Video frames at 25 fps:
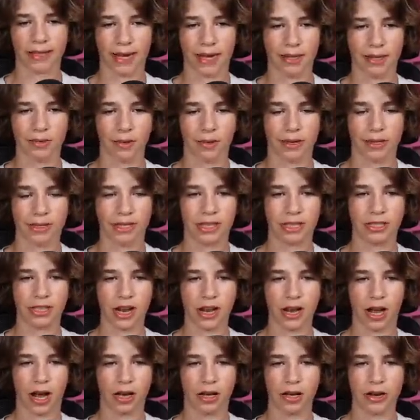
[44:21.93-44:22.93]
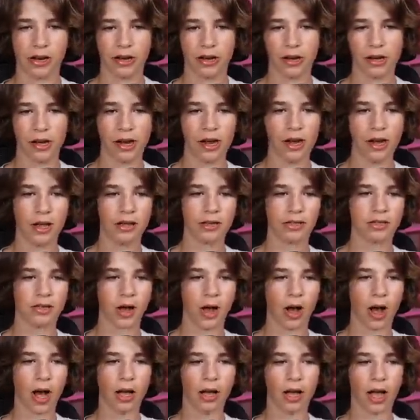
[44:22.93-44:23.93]
wearing DJ Yonder, so I'll,
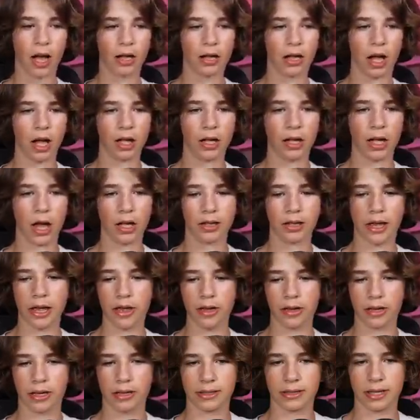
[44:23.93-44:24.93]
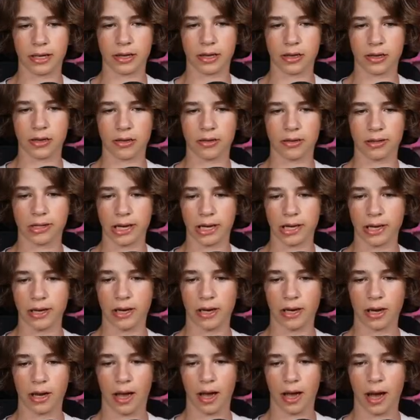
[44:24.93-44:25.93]
I'll, I'll, I'll let you continue using it.
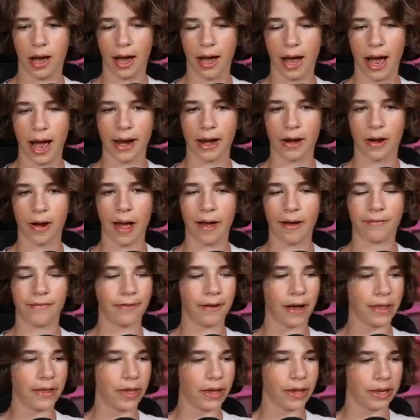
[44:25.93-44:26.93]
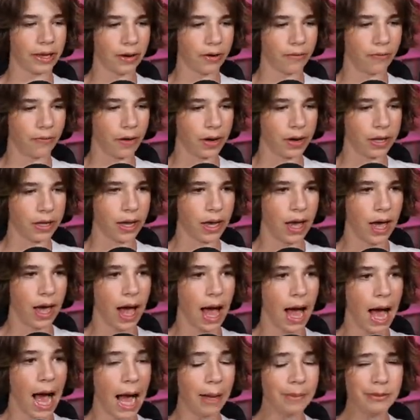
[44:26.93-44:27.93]
I, I don't know. I find that kind of funny.
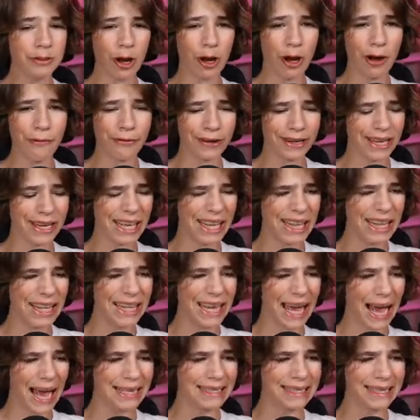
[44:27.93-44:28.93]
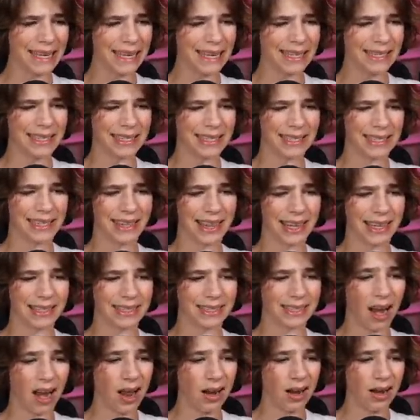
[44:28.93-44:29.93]
I'm sorry for killing guys. It's just that's
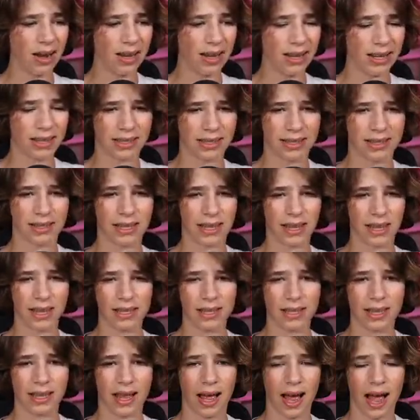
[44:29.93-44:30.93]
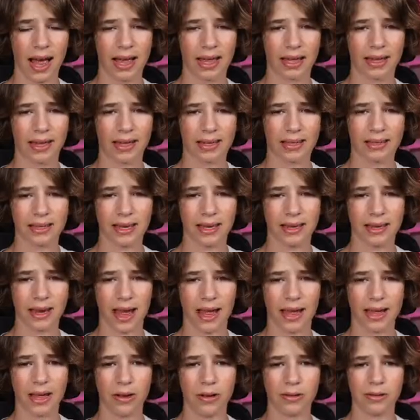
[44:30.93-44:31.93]
not a, a I, that's not an
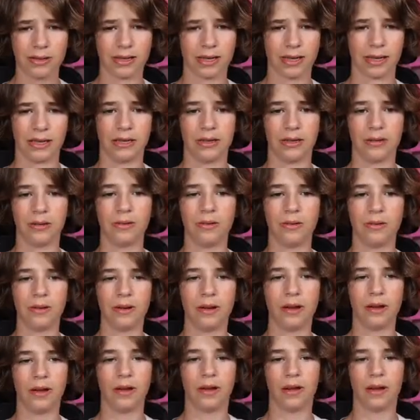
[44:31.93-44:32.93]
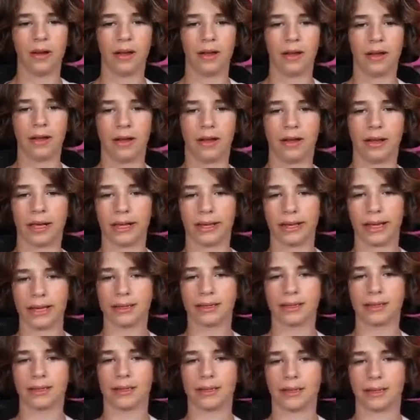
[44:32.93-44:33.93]
IO skin, dude. Like
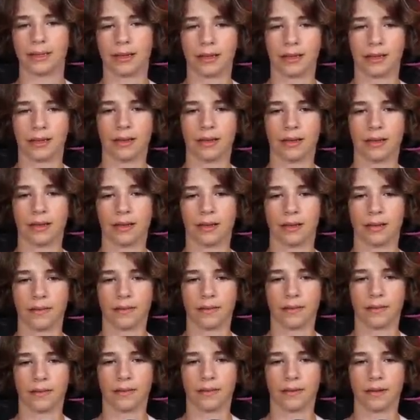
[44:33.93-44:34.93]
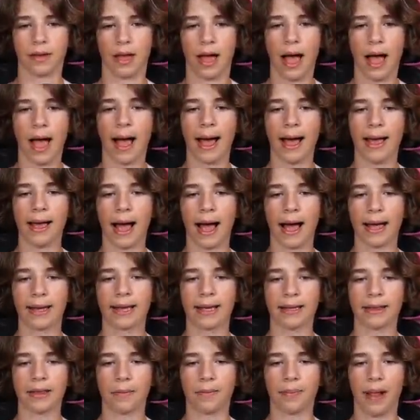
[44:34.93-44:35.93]
that's. I, I, I
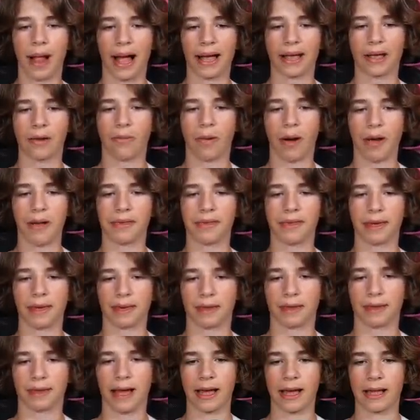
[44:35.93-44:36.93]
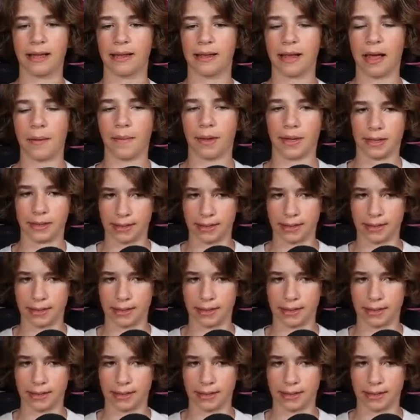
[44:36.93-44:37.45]
get the black and white thing. That, that makes